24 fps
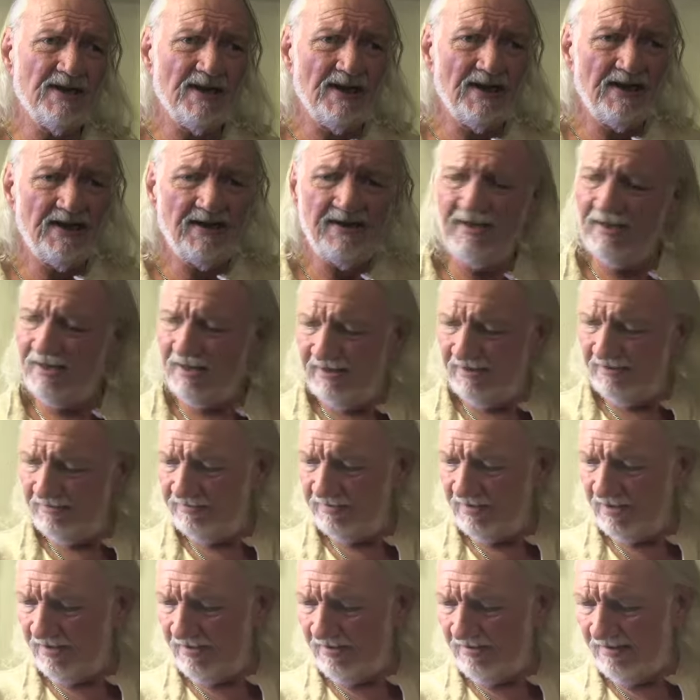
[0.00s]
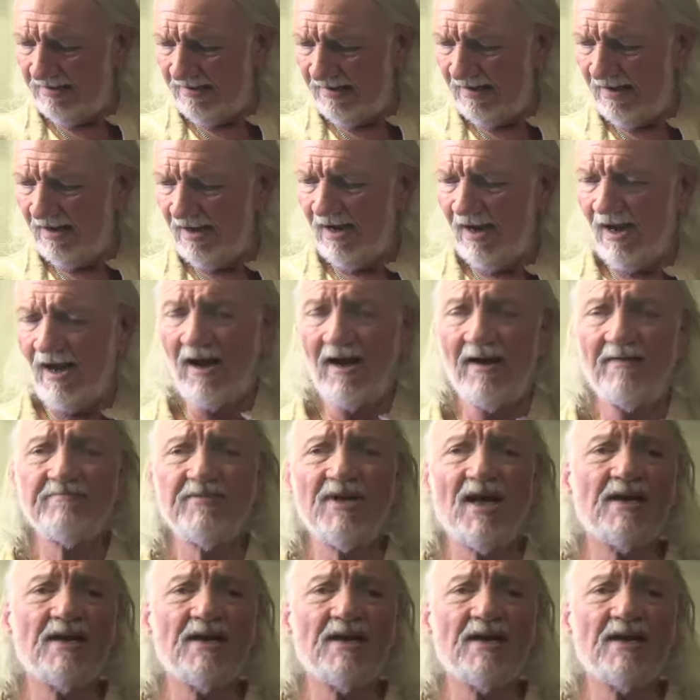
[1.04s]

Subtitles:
Lane to give you. I'm